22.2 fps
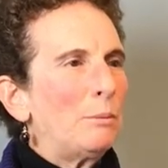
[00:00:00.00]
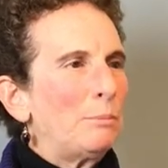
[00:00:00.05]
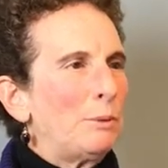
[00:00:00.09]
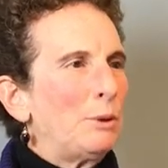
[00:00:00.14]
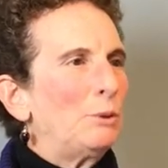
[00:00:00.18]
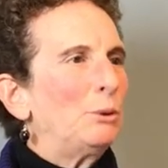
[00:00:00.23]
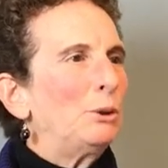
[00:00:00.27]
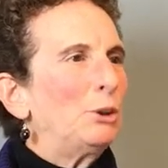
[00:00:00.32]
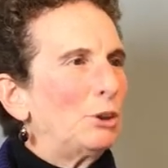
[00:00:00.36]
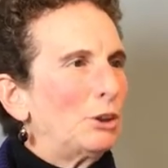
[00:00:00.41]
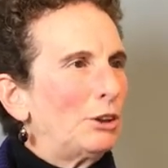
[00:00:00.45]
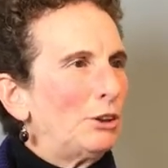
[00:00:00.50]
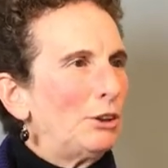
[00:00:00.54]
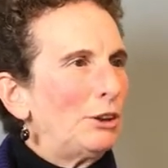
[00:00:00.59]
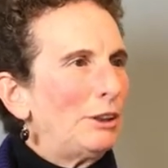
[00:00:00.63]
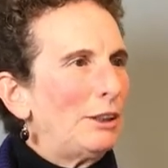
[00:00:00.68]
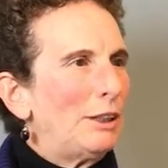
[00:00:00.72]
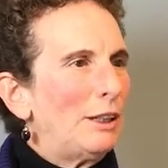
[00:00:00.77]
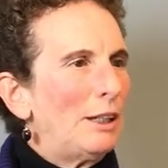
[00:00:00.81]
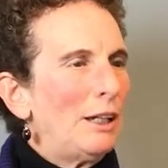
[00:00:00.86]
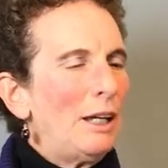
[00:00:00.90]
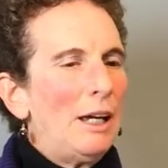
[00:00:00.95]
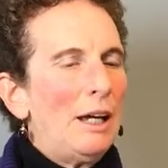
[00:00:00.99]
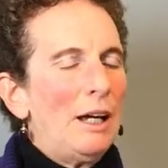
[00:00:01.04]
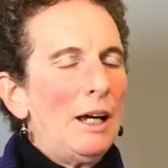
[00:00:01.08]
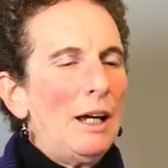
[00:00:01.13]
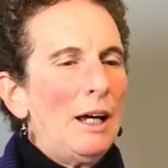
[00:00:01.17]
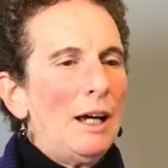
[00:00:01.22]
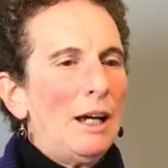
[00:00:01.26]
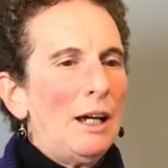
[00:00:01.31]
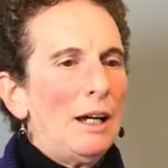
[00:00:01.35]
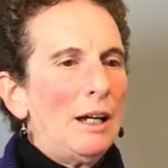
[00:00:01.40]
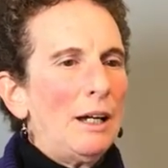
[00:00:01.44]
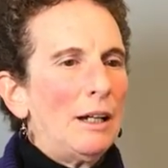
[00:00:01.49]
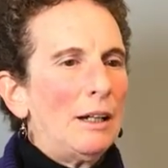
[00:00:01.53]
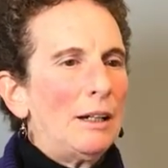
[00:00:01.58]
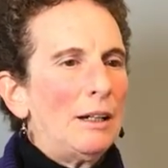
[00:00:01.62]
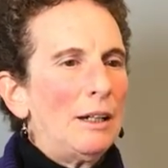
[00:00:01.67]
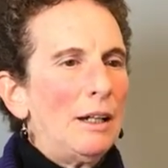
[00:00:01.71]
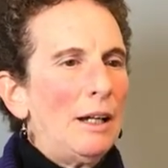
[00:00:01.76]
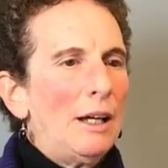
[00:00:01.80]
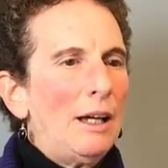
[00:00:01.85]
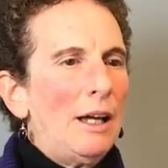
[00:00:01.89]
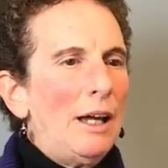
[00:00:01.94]
look good,
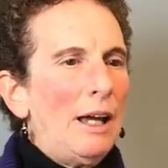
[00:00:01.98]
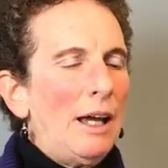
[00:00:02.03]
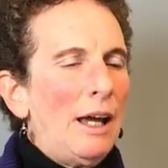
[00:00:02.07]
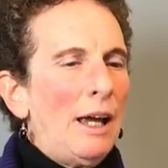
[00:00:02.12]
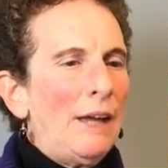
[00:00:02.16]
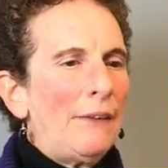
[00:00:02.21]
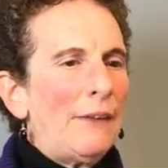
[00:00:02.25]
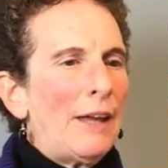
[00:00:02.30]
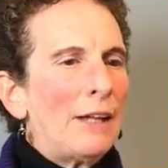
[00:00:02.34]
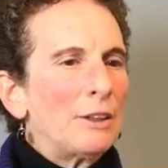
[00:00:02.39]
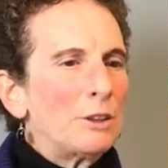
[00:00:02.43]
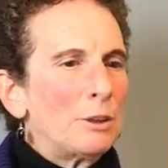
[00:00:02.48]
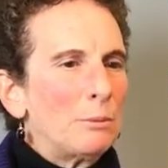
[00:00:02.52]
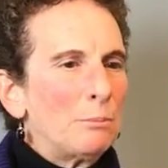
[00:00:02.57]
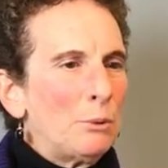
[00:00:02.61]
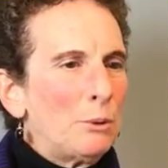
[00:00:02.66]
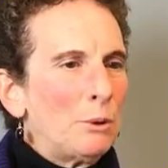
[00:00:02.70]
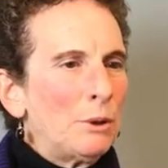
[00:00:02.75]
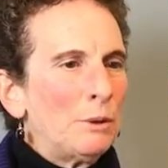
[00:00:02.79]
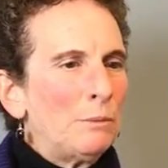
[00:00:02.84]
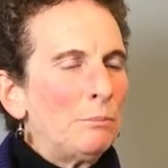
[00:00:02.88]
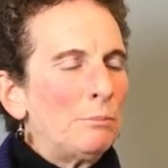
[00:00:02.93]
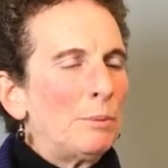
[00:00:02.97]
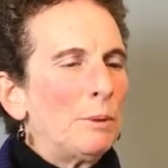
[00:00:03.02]
and that's important.